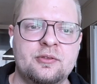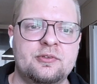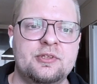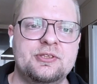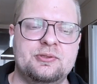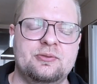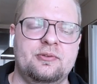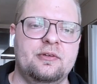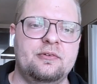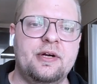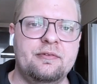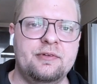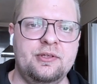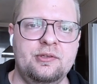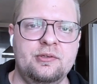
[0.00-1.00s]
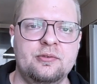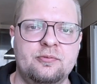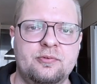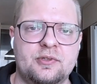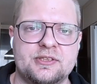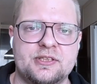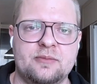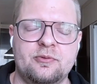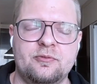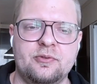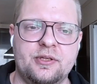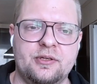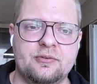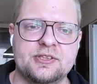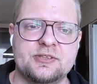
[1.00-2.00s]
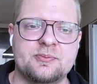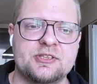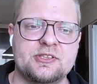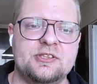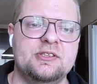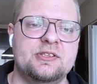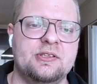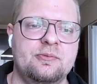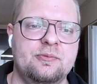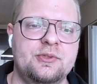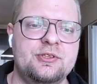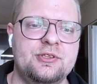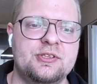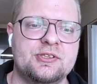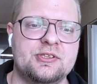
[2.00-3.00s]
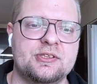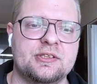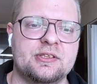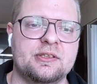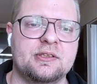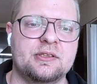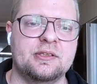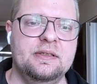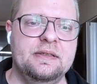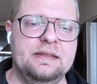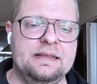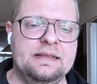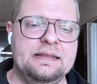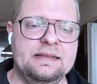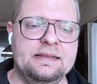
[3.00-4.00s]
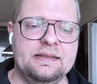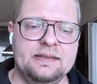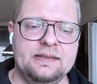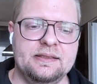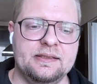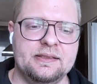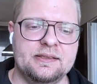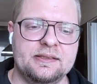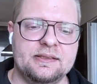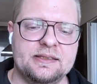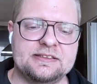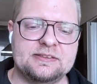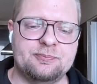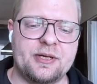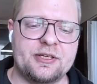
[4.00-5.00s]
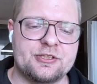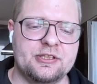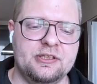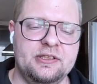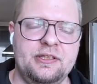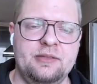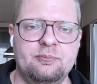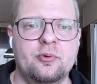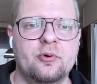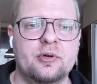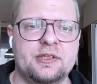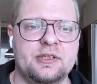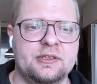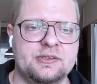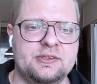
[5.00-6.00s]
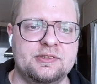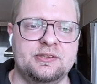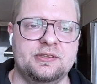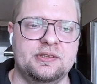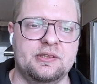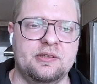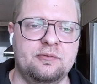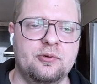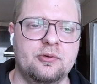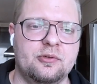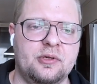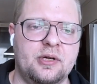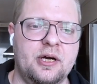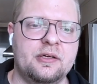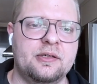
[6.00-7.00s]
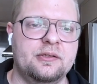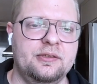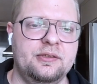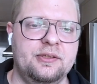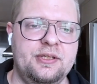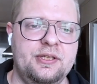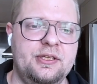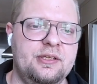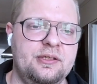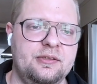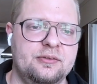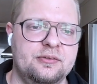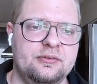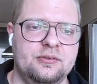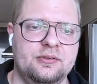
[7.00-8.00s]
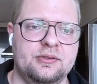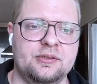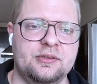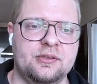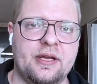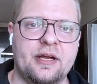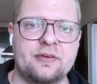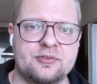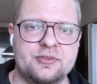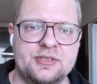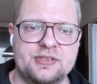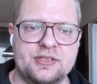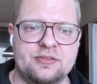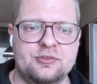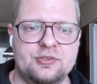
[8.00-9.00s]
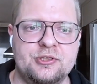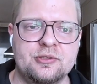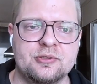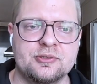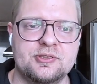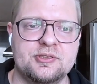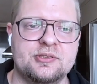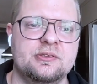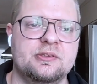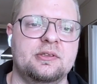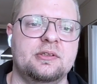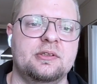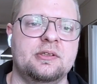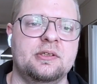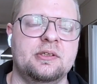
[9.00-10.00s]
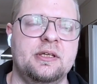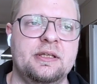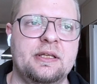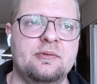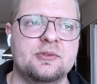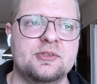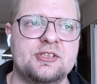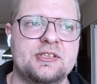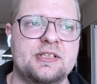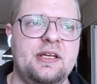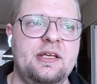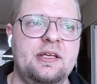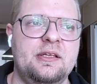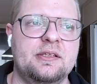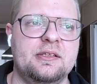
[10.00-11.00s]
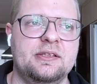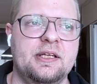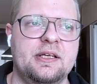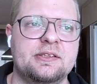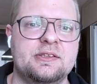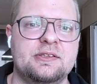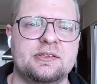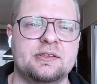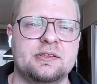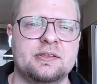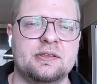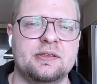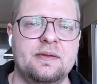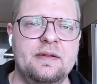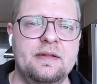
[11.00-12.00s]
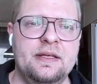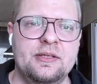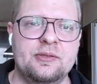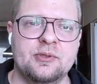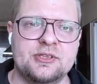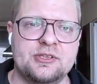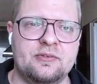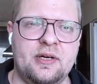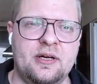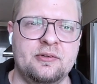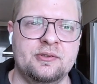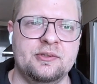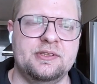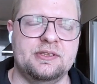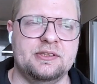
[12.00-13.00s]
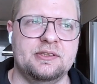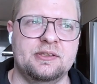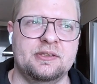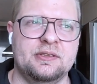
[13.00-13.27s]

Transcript: increase to the revenue, for example, for the Christmas season, which is especially important for our key countries and geos, and I would say that it was around